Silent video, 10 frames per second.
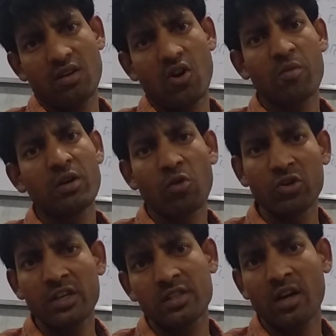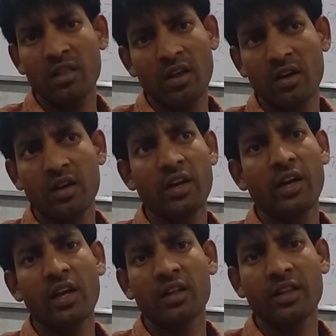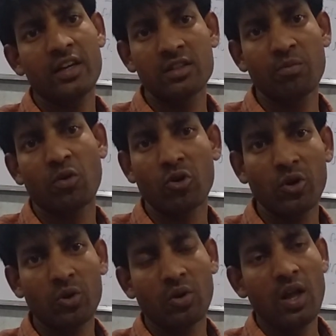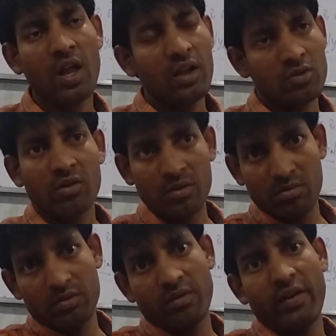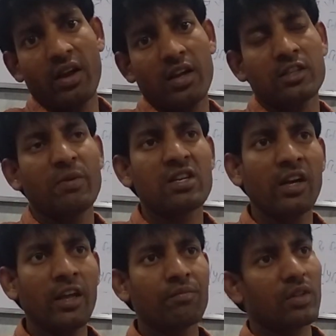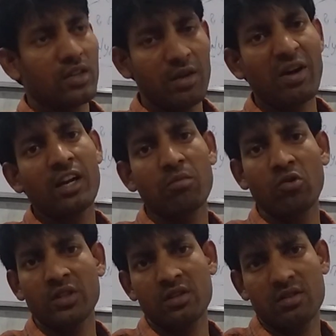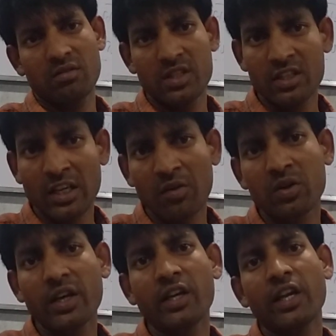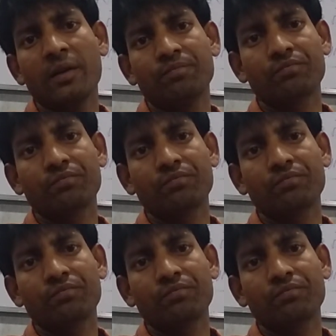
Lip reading: How many mountains are there in India? That is important. So especially Himalayan mountains, which has covered India.